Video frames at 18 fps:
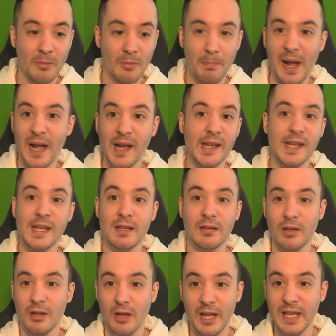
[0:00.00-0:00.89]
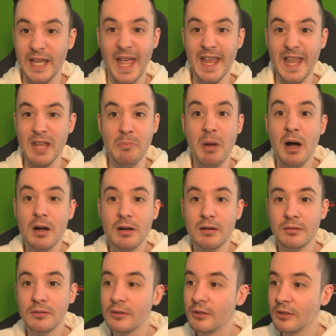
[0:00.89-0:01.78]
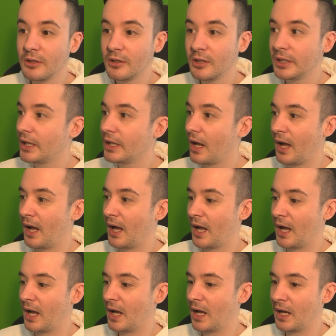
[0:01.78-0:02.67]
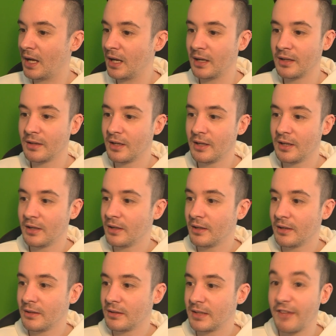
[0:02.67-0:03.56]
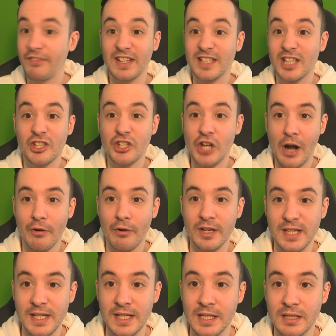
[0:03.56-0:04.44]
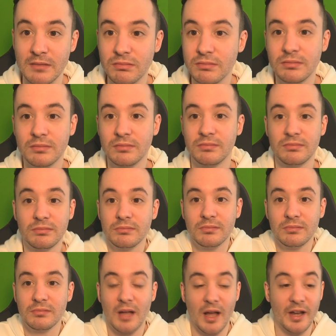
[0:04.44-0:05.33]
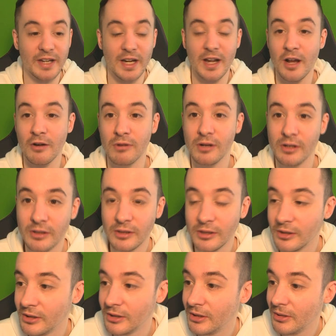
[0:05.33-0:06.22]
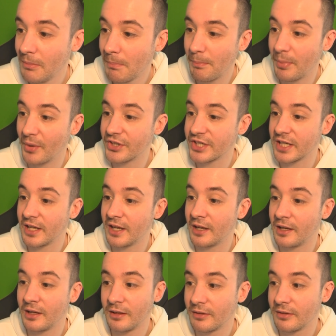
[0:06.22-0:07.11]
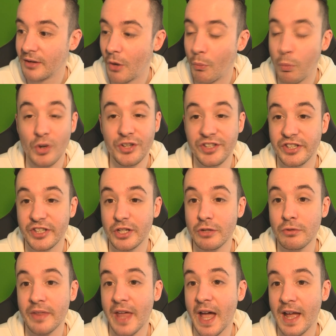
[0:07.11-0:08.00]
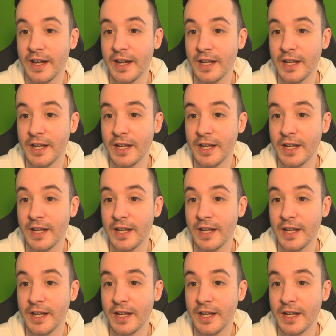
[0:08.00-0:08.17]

buy a game, uh, give it to charity. I don't know, but uh, I wouldn't do that